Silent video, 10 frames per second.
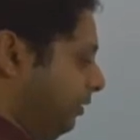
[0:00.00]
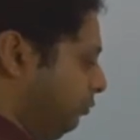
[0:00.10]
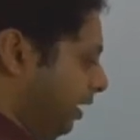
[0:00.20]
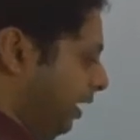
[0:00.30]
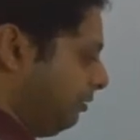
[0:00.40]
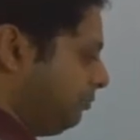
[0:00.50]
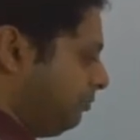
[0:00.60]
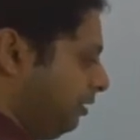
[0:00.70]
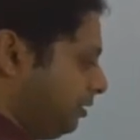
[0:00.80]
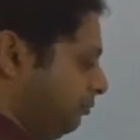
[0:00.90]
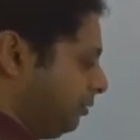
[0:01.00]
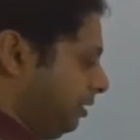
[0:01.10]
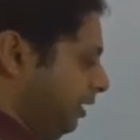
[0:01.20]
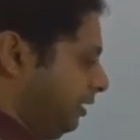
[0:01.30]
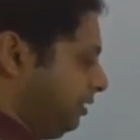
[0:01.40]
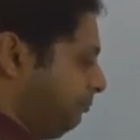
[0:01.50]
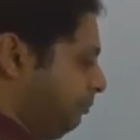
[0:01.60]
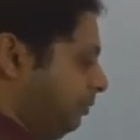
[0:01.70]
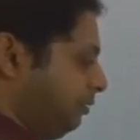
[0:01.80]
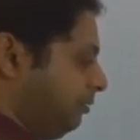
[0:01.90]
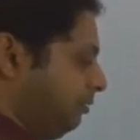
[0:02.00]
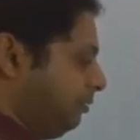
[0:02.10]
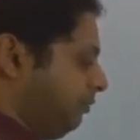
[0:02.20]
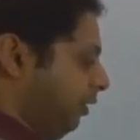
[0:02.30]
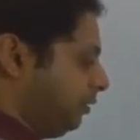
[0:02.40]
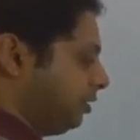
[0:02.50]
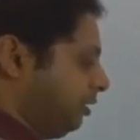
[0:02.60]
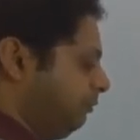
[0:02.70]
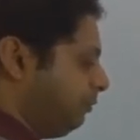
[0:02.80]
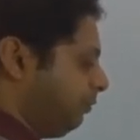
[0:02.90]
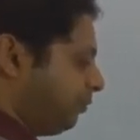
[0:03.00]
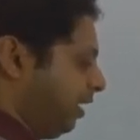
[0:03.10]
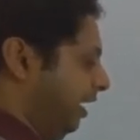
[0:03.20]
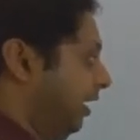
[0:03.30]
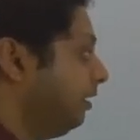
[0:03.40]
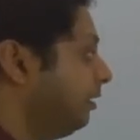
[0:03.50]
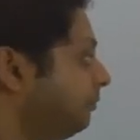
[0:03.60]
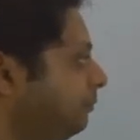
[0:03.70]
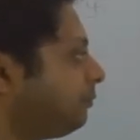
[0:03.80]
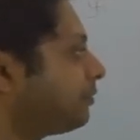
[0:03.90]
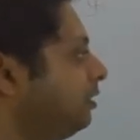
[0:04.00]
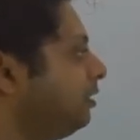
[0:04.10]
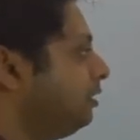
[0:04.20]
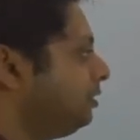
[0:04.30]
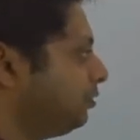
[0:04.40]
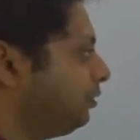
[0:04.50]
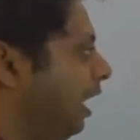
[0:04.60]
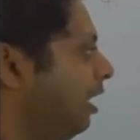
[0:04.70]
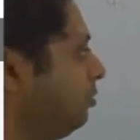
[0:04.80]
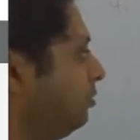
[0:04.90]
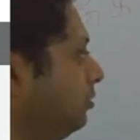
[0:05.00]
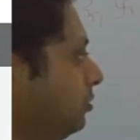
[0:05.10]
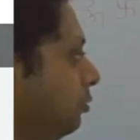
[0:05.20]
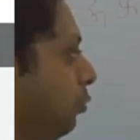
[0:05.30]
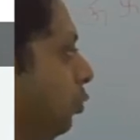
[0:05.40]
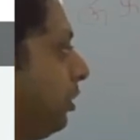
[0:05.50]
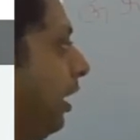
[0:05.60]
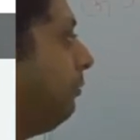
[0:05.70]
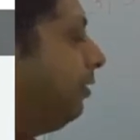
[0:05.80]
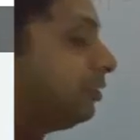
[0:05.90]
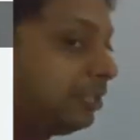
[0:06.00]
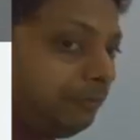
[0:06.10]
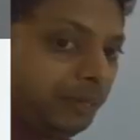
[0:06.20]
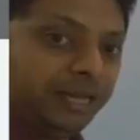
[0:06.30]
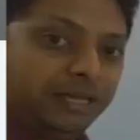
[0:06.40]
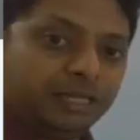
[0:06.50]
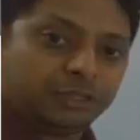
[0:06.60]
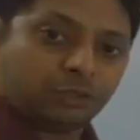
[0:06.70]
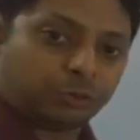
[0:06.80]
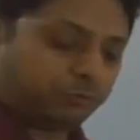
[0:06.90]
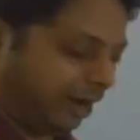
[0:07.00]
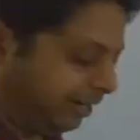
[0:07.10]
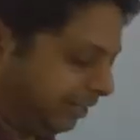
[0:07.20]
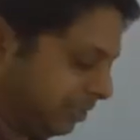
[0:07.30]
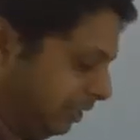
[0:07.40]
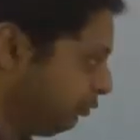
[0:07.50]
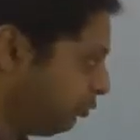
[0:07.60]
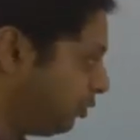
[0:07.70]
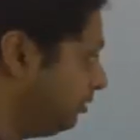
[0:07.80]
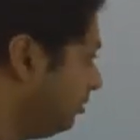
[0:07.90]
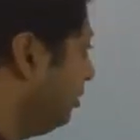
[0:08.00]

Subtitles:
field, we have something as a function of A. So now, so both are function of A. So to find a solution,